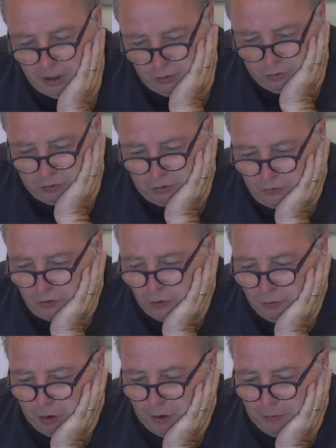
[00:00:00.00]
owners who've
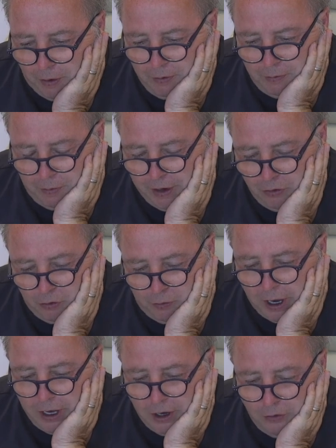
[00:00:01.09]
got bounce
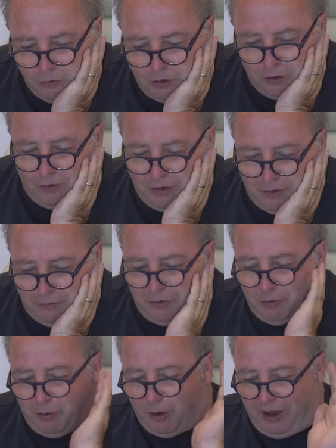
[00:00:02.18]
back loans using them to
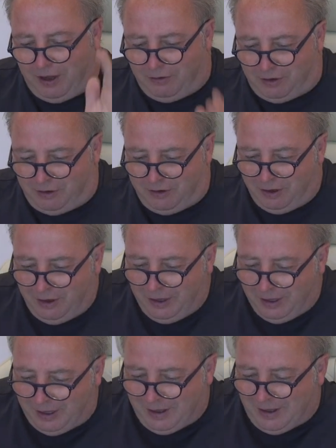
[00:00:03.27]
buy houses.
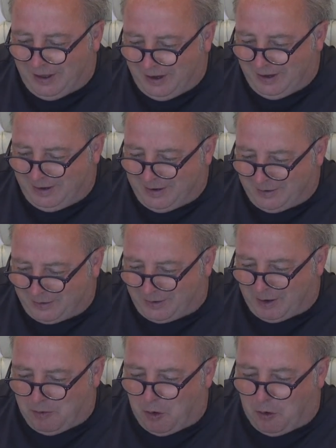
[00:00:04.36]
It'll
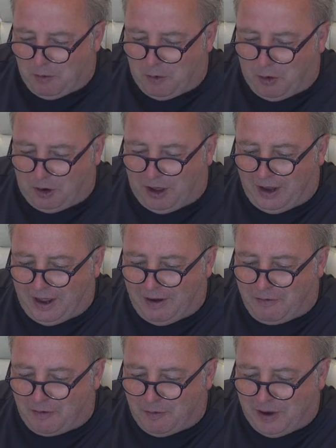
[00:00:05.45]
get more and more like that
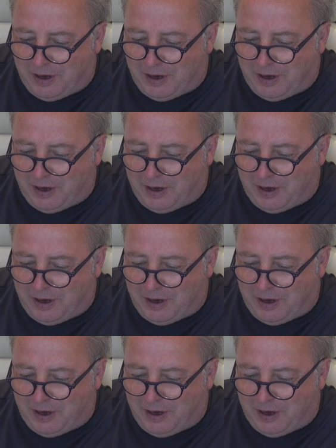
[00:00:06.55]
from me.